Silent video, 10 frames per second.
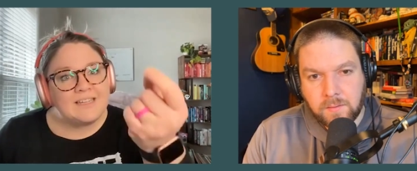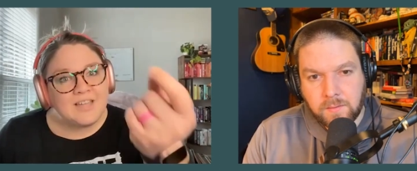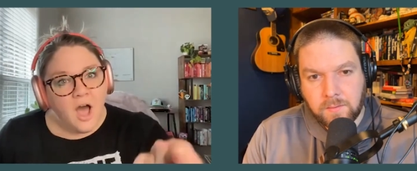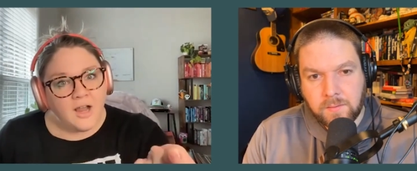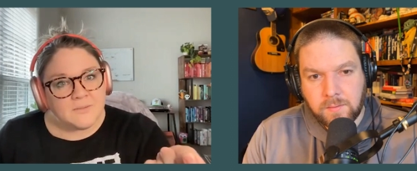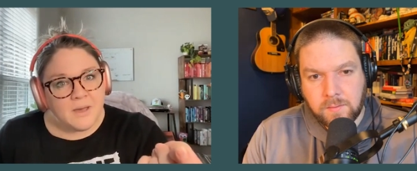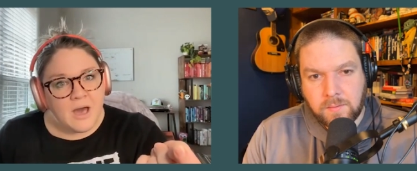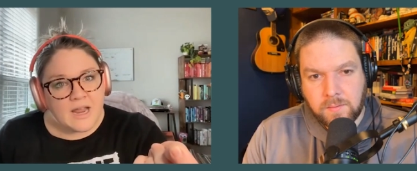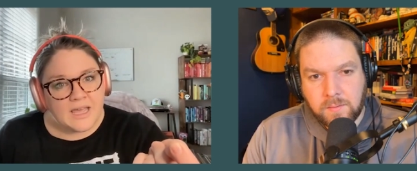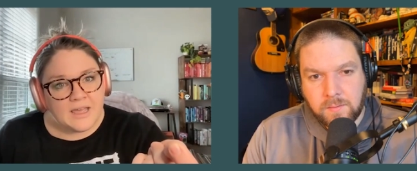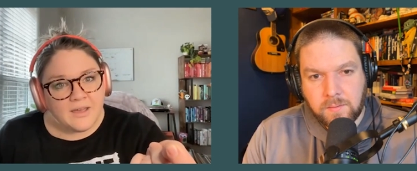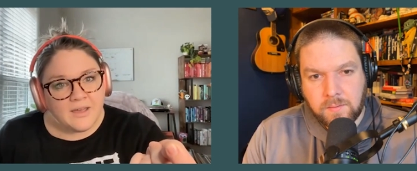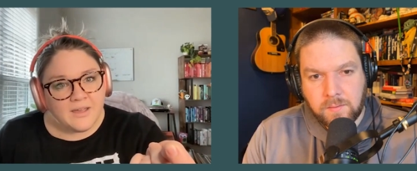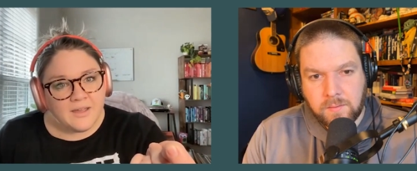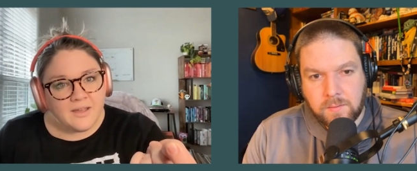Speaker 1: he talked about it.
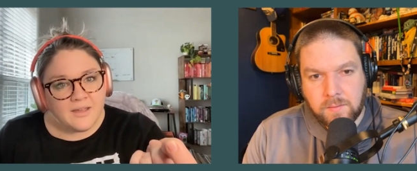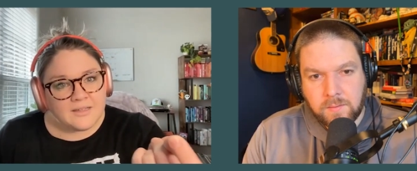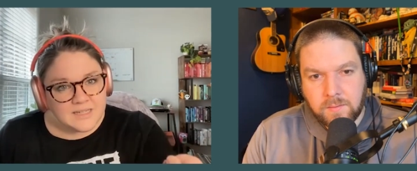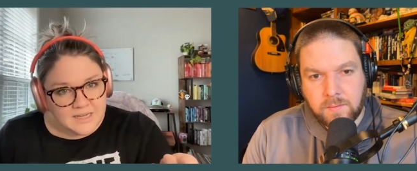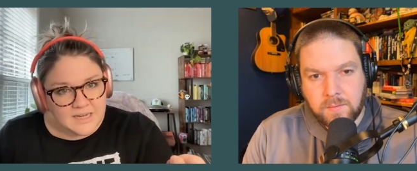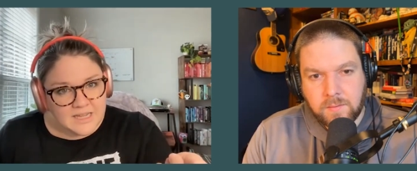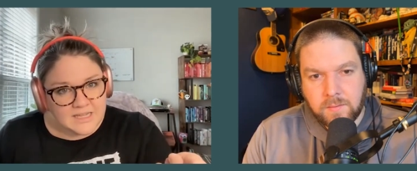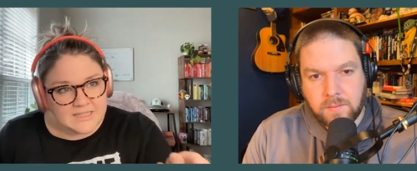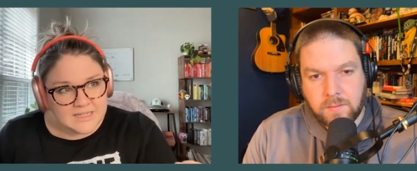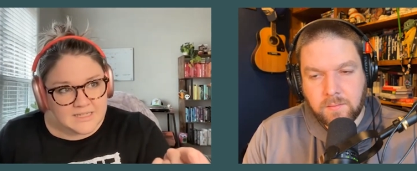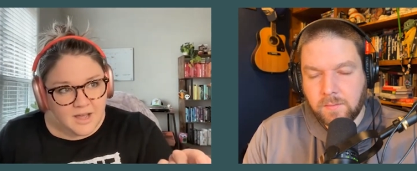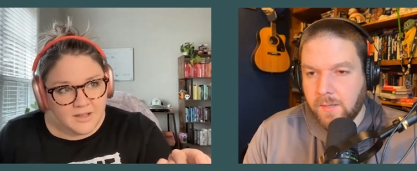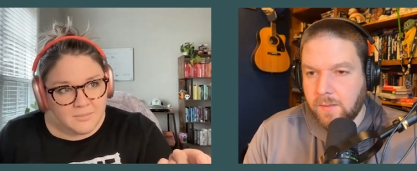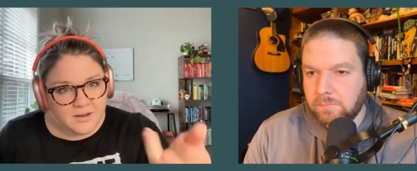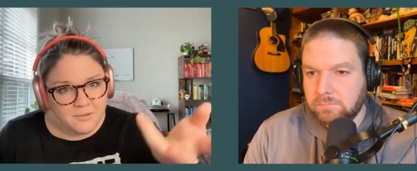Didn't he? Did he talk
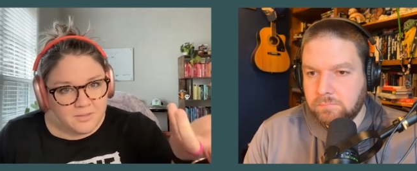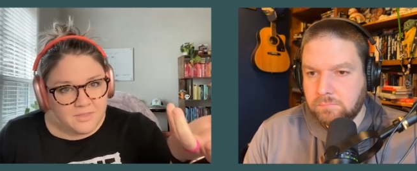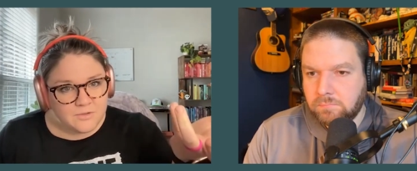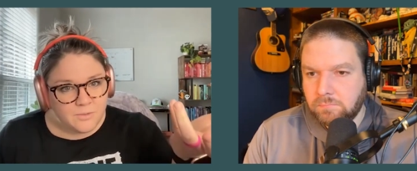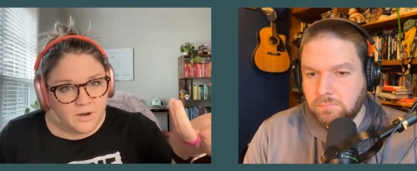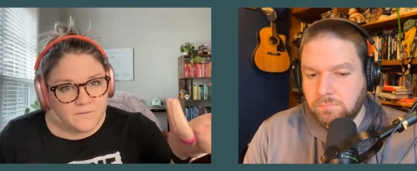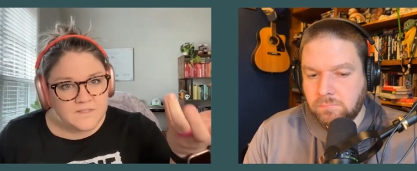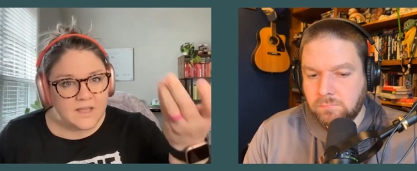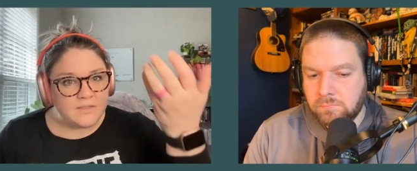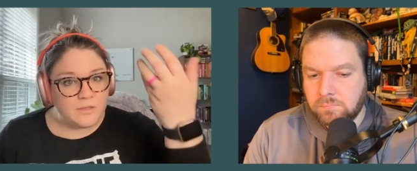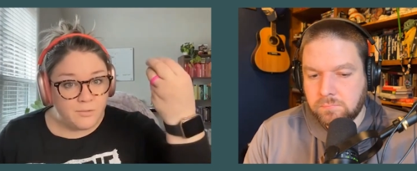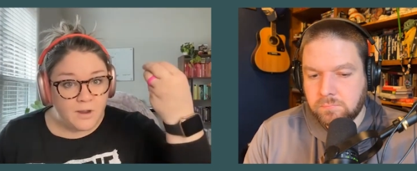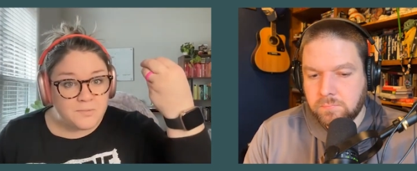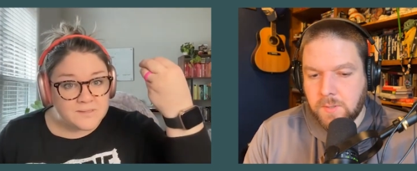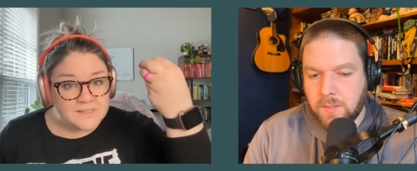about it with the dwarves and the
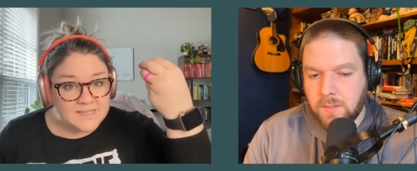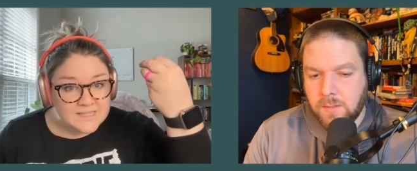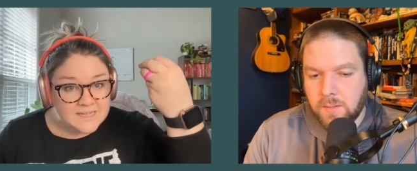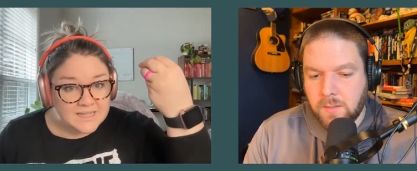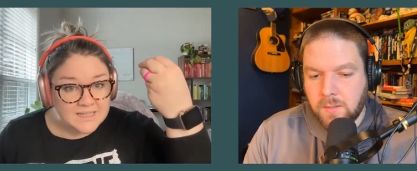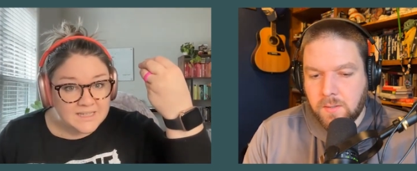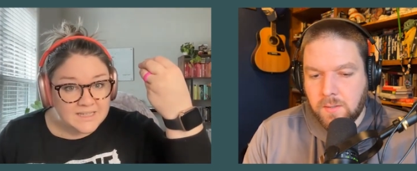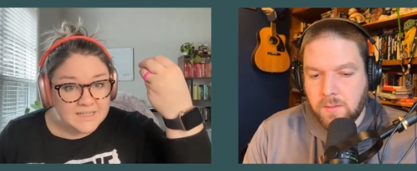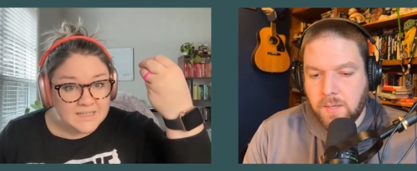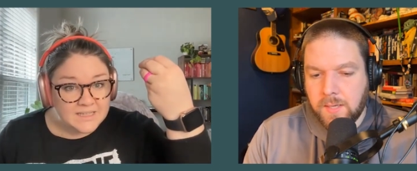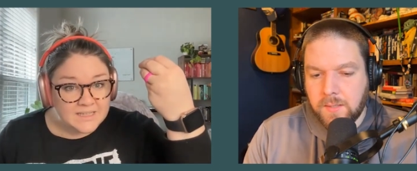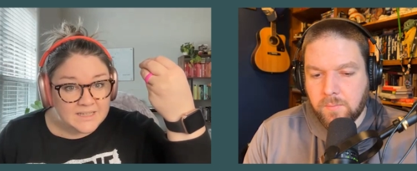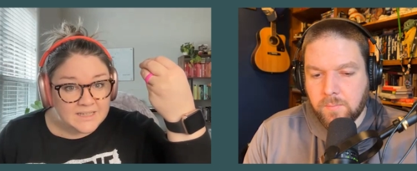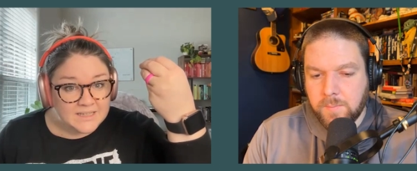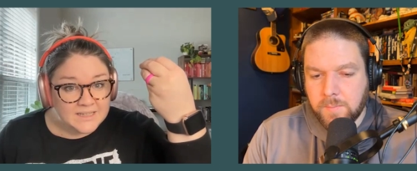thrush was listening?
Speaker 2: I don't
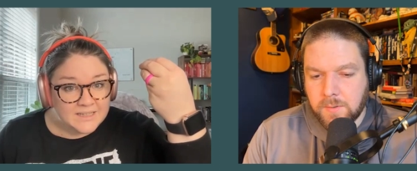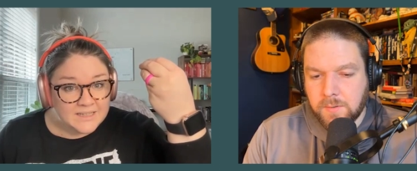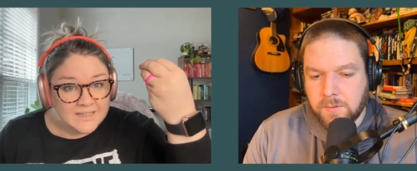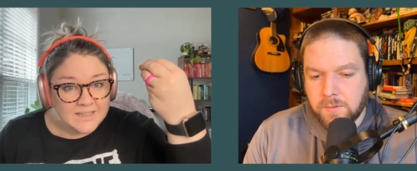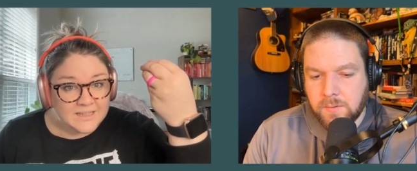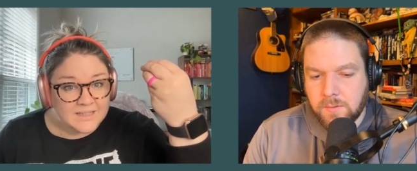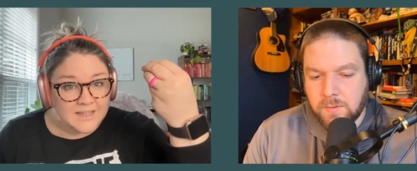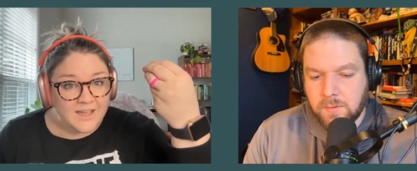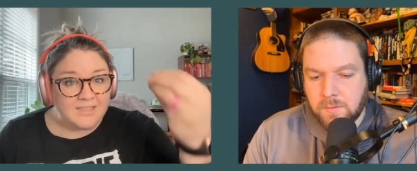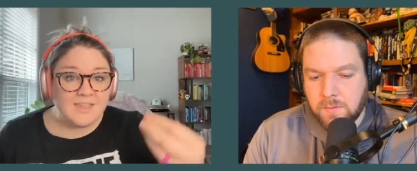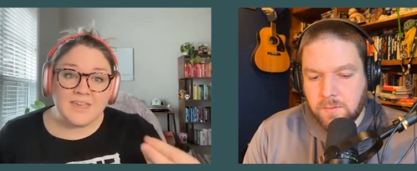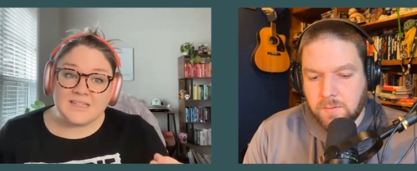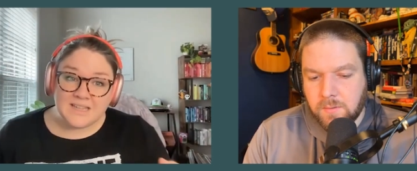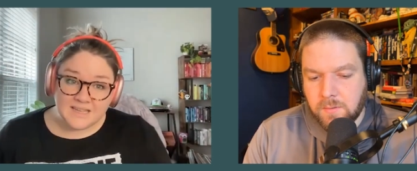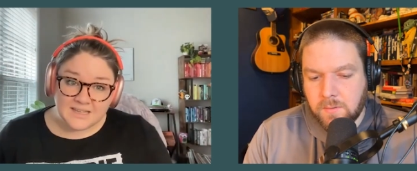remember.
Speaker 1: I think he
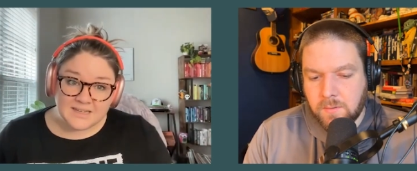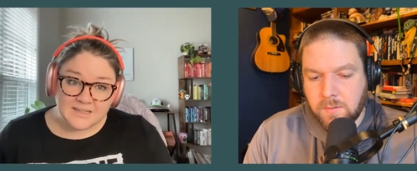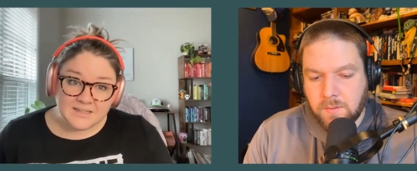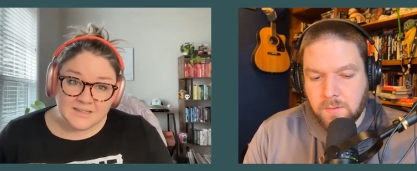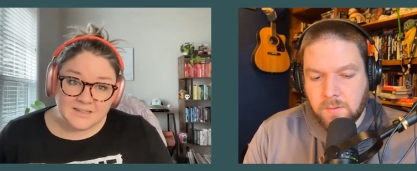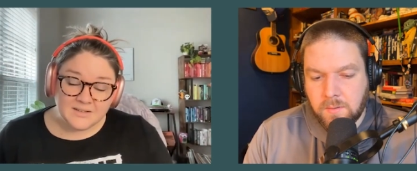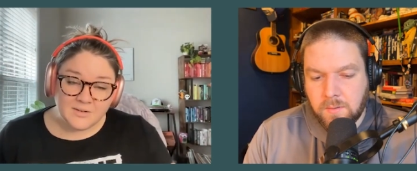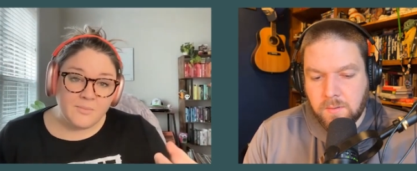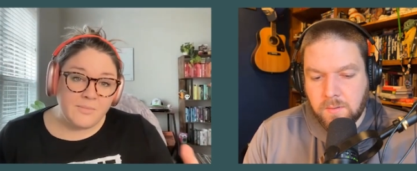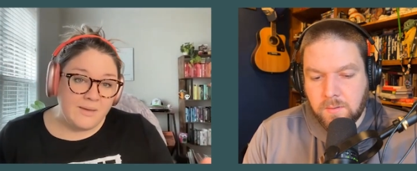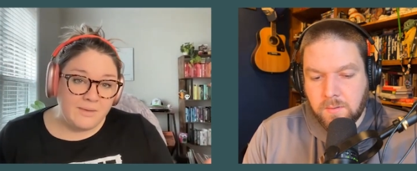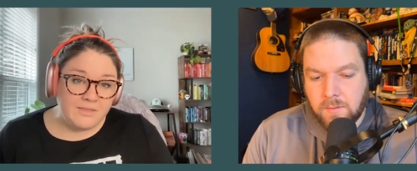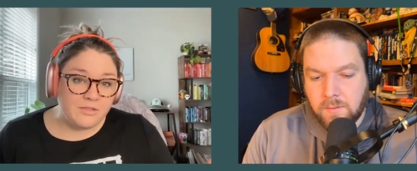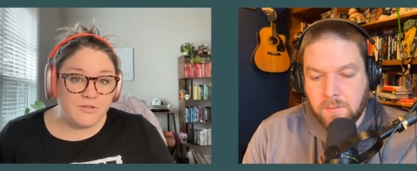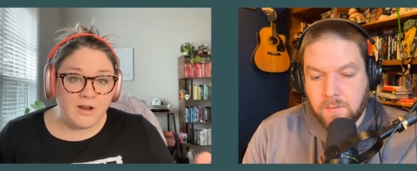did. Or maybe
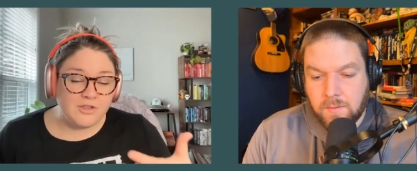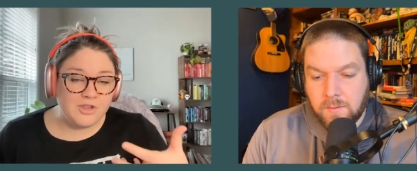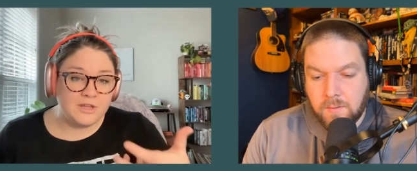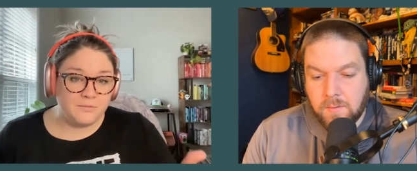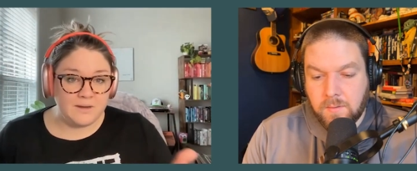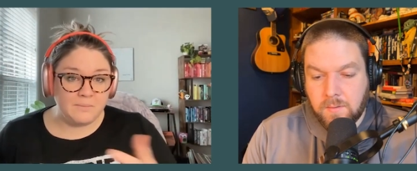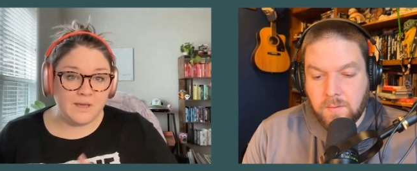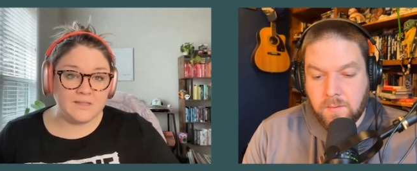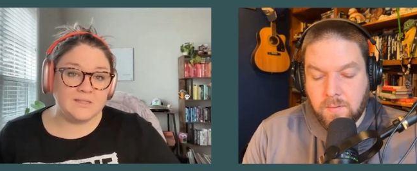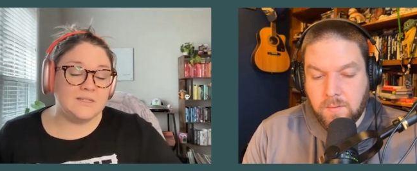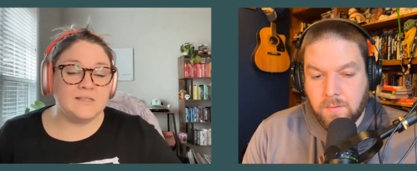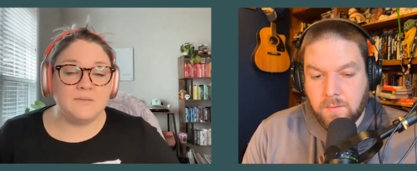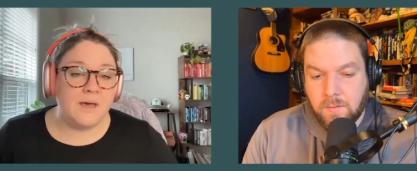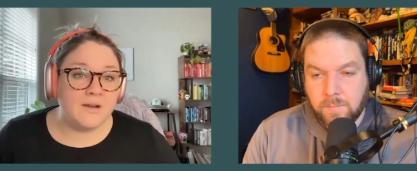the thrush can read minds. Doesn't